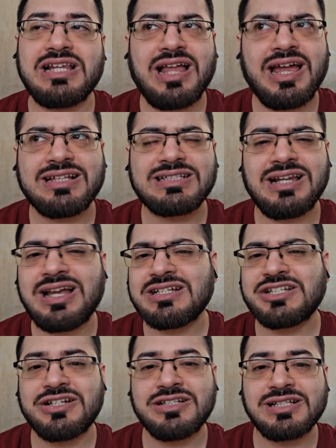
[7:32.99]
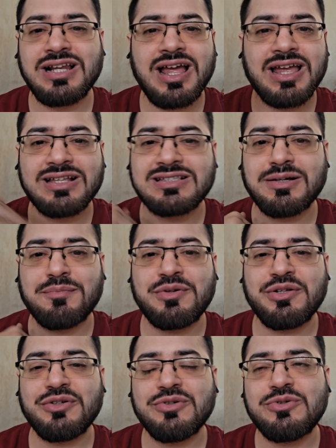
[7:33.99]
like slash dislike it's up to
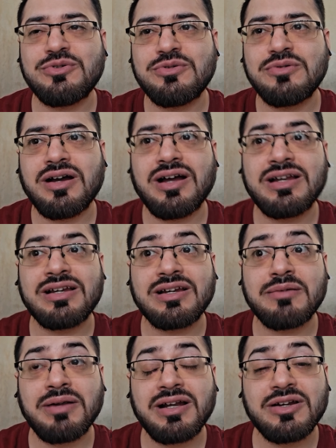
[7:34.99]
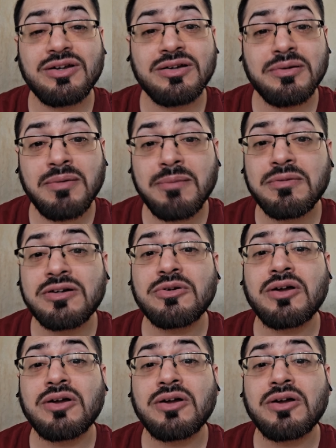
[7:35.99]
you and remember to